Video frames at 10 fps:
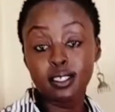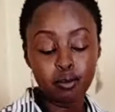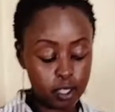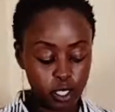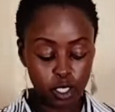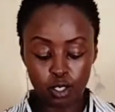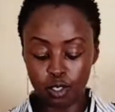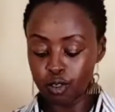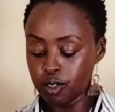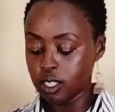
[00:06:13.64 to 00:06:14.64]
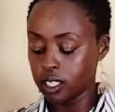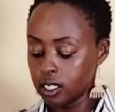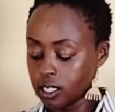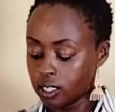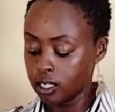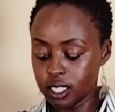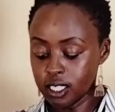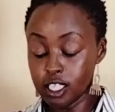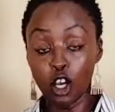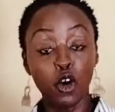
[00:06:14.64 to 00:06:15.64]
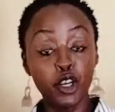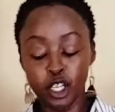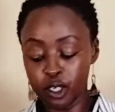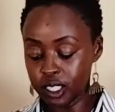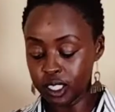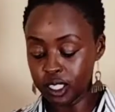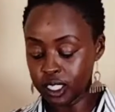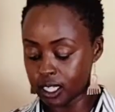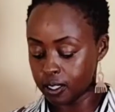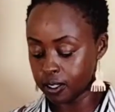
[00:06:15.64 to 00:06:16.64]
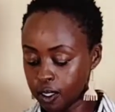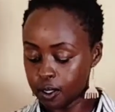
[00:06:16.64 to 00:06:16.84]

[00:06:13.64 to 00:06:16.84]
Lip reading: we're going to do the onions and the